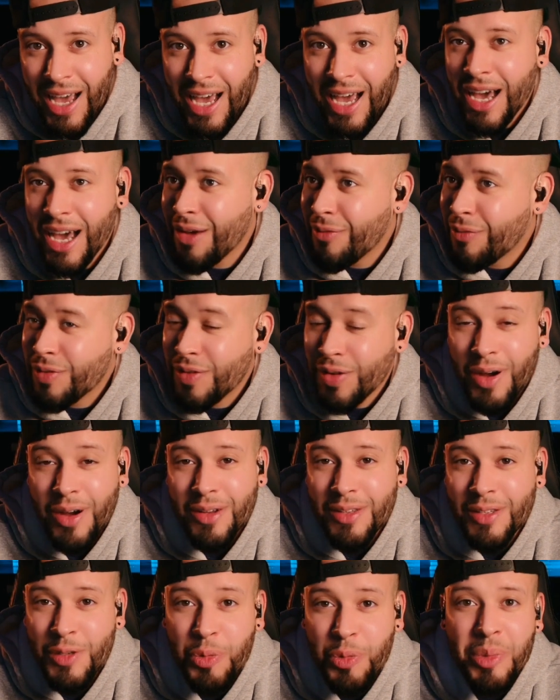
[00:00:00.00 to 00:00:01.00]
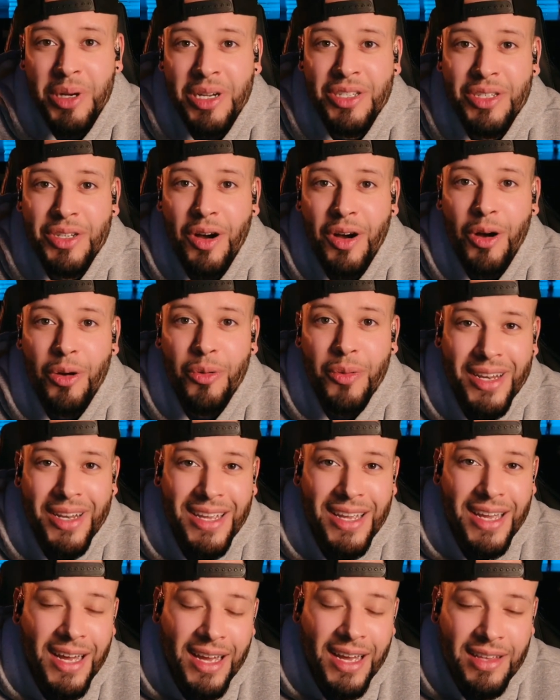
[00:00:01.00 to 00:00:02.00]
I've talked too much already,
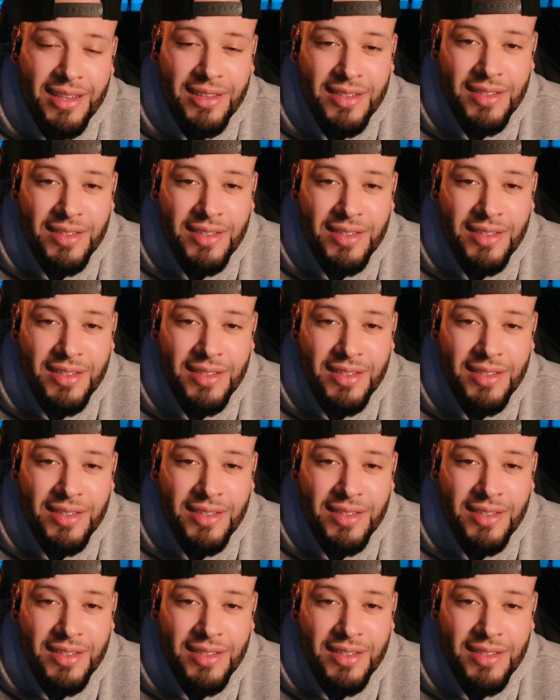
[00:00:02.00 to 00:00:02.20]
guys.